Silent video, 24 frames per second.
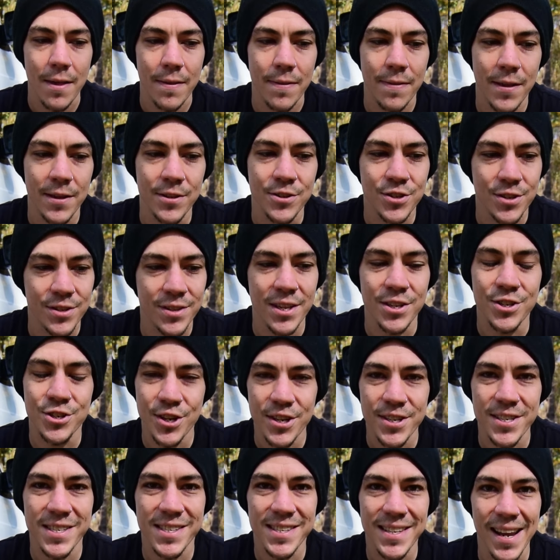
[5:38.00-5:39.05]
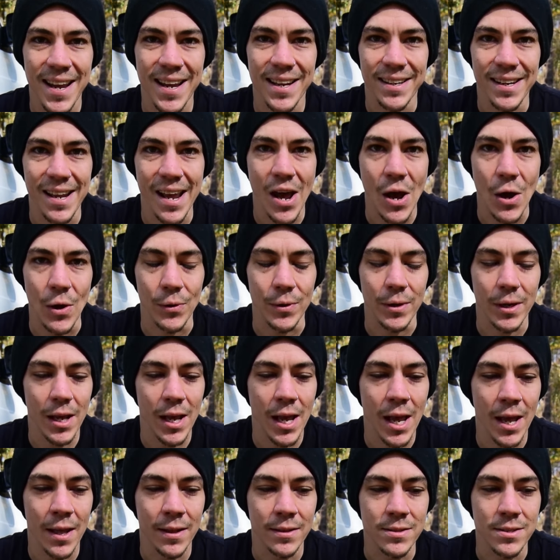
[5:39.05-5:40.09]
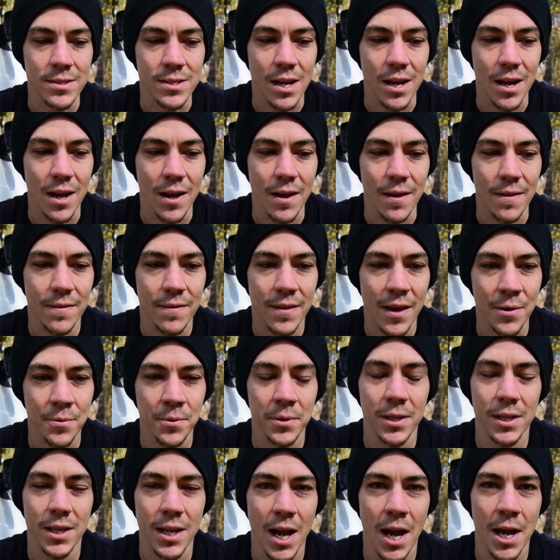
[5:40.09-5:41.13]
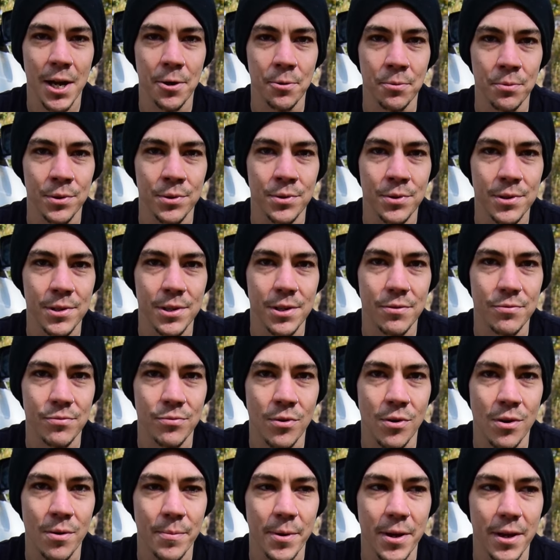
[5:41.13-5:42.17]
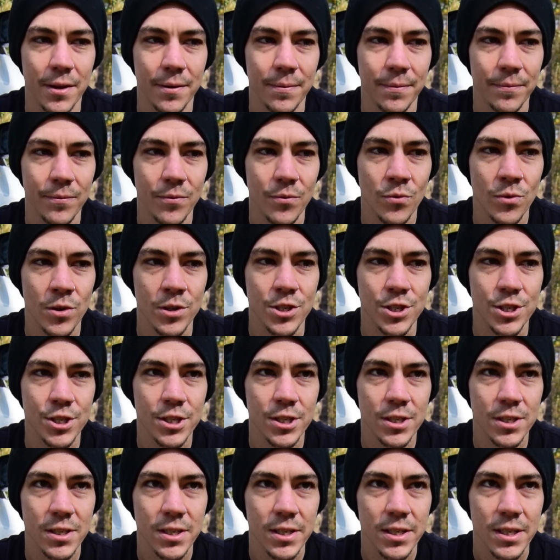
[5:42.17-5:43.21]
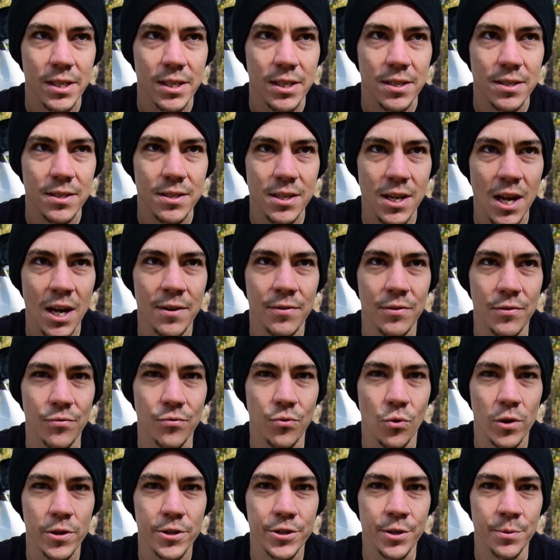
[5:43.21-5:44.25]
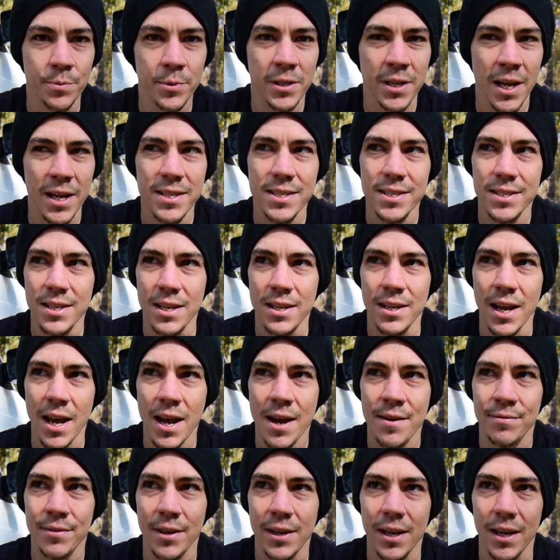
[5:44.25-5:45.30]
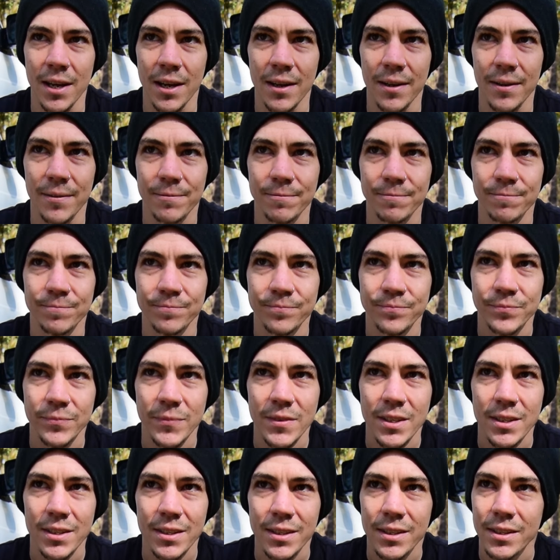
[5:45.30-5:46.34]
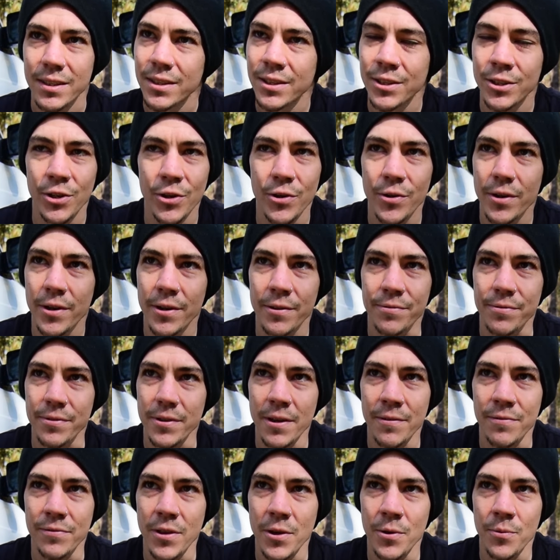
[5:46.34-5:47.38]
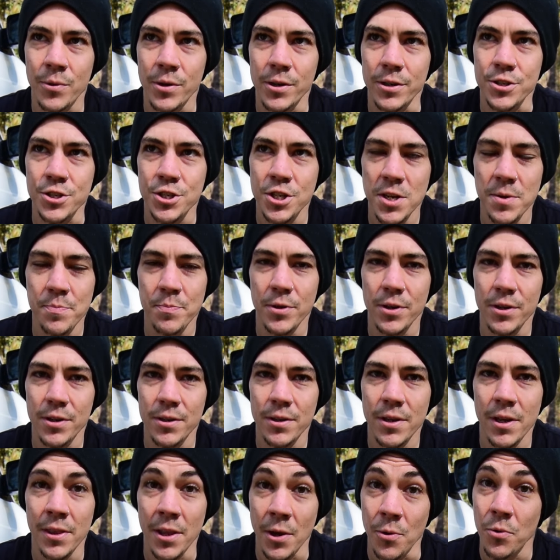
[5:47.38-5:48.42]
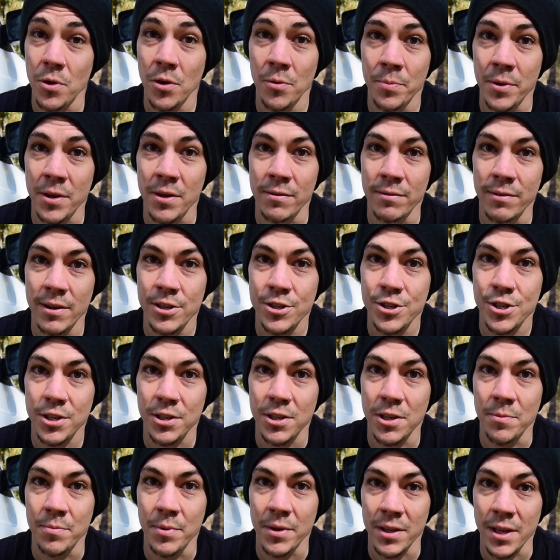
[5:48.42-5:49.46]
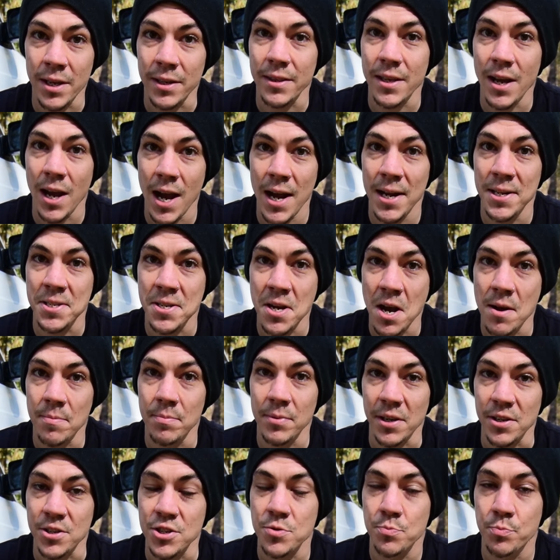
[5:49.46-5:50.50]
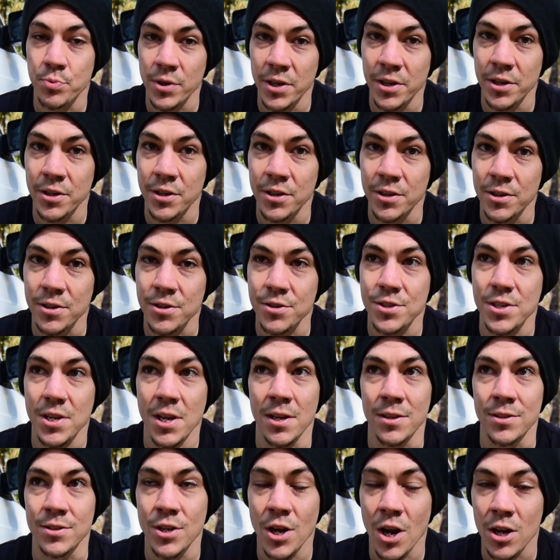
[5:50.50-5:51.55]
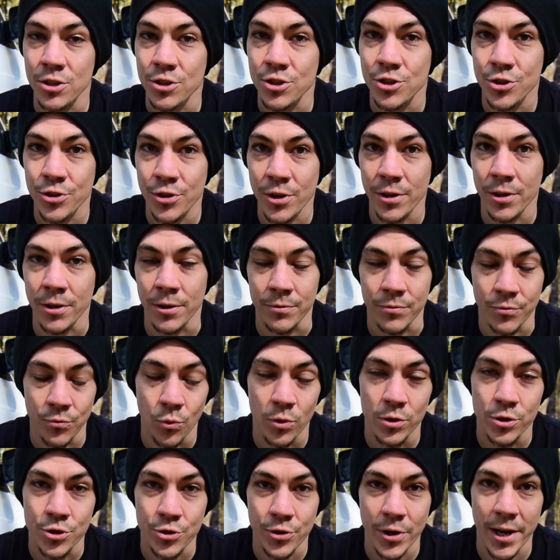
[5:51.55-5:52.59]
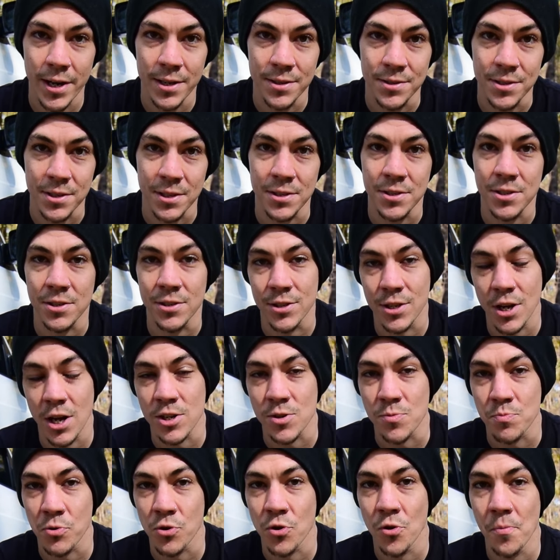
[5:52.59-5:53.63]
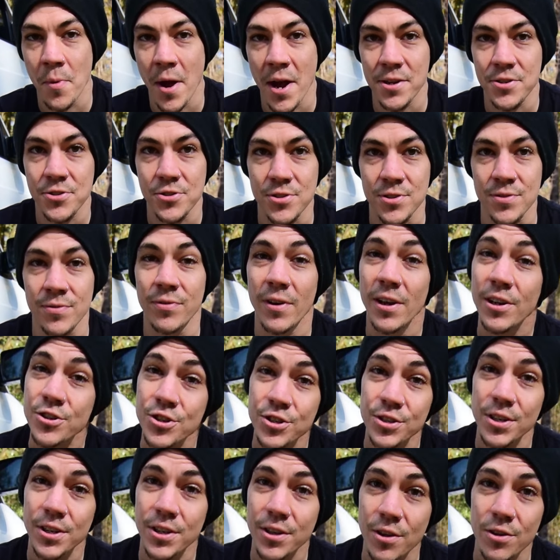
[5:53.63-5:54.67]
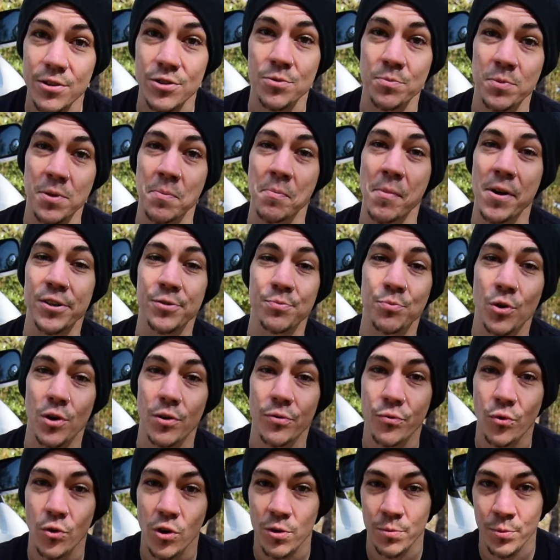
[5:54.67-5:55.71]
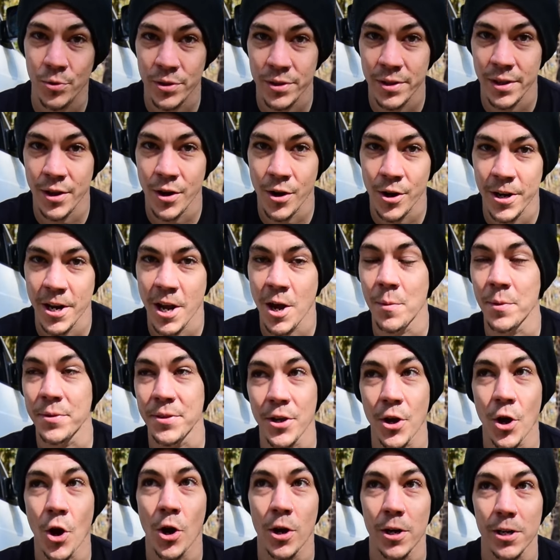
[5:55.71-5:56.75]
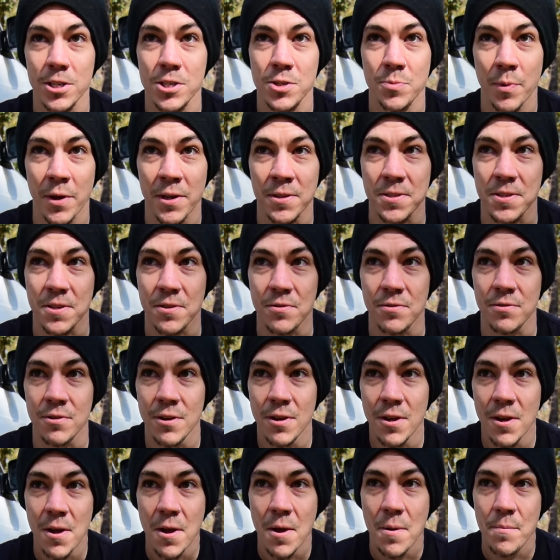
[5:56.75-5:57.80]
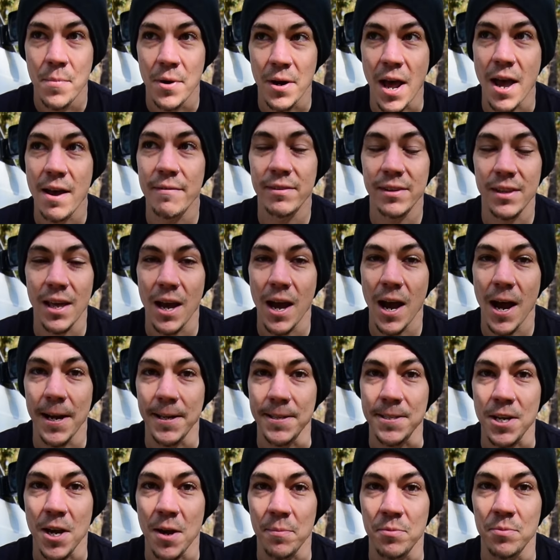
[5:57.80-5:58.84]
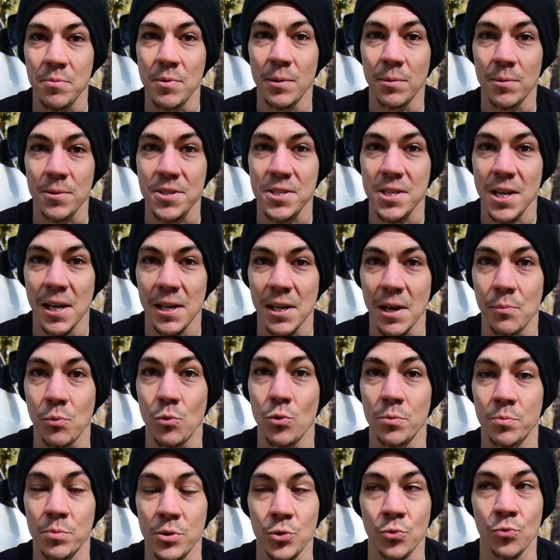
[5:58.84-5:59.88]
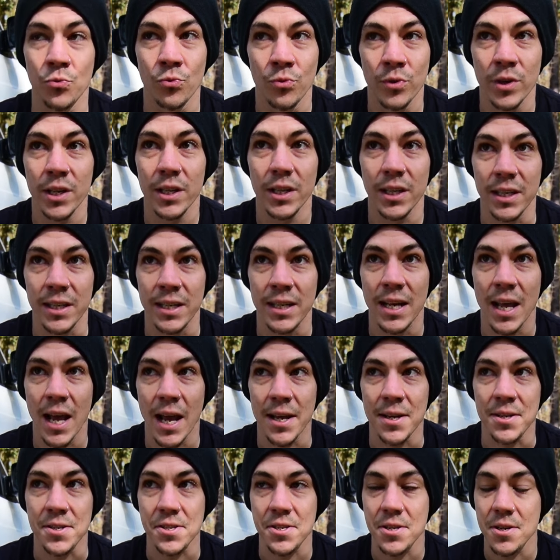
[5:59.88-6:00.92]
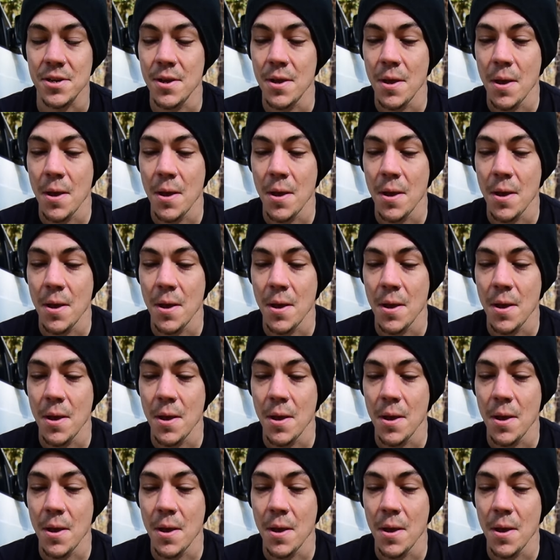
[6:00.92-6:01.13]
They just stand out, and that really kind of ruined it for me, which is kind of unfortunate. It'd be nice to have like a, you know, if they were cheaper, and they will be eventually, but like the high top, like Sprinters and or Ford Transits and Dodge ProMasters, eventually those will be much more affordable than they are now, but they are expensive. But having that high top to be able to stand up would be really nice.